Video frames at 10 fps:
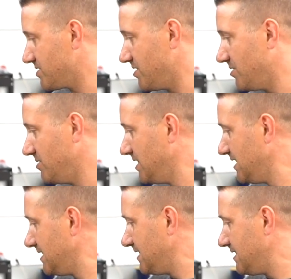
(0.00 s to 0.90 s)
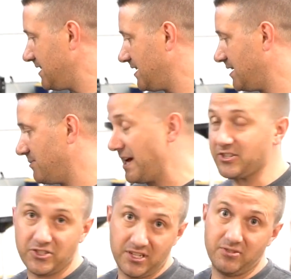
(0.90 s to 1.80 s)
So um,
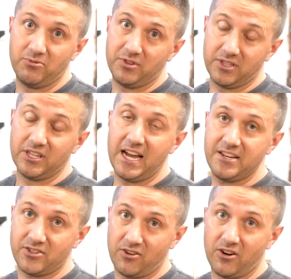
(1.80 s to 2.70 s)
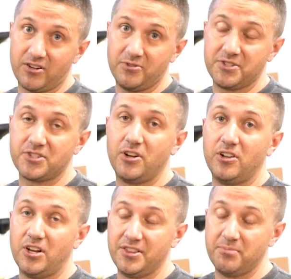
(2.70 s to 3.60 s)
actually, the lines are hard to
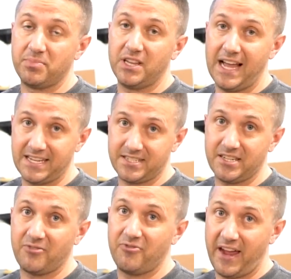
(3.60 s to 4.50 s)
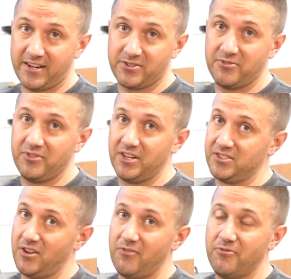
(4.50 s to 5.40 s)
install on the plastic factory
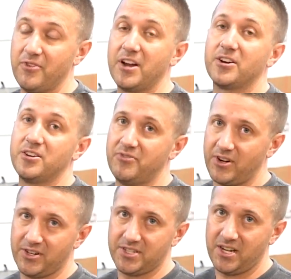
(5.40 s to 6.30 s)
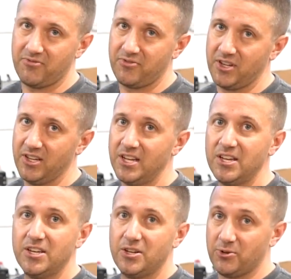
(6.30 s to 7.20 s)
fittings. Very, very tight fit.
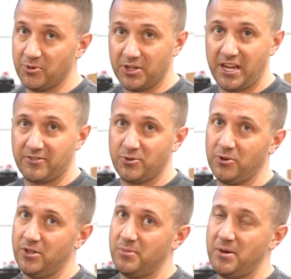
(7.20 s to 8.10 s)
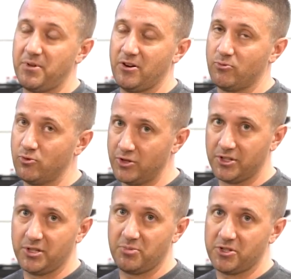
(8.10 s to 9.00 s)
You really have to oil them up and
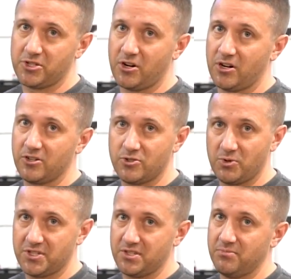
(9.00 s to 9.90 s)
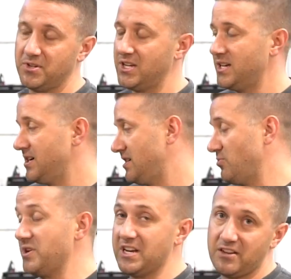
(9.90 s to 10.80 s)
really push hard and twist them.
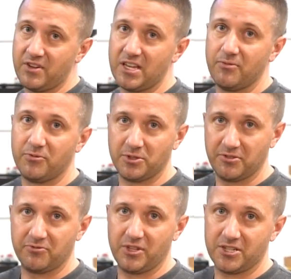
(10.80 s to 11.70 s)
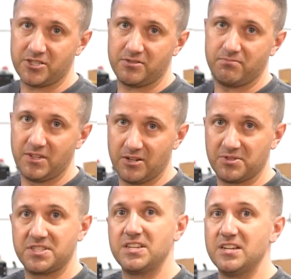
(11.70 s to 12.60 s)
We didn't even get them fully flush, you know,
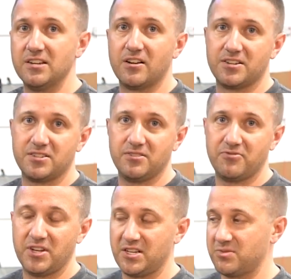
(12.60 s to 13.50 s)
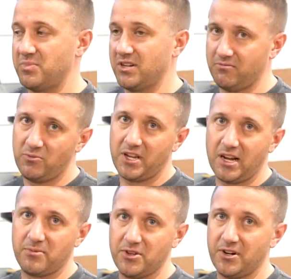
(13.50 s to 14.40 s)
seated onto the fittings, but we got
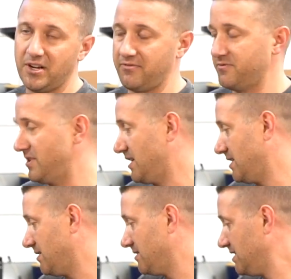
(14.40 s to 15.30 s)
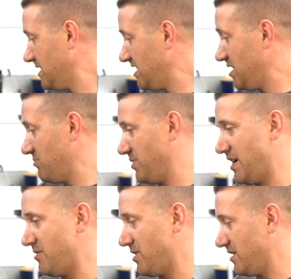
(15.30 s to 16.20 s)
them good enough. Uh, but
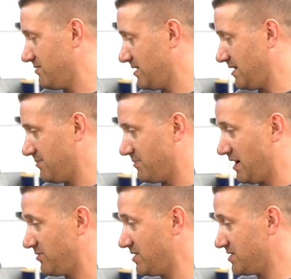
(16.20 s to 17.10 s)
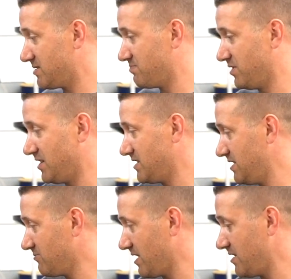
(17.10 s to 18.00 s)
anyway, um, everything's plugged
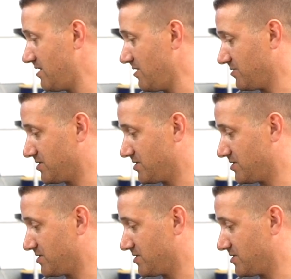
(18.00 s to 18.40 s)
in, ready to go.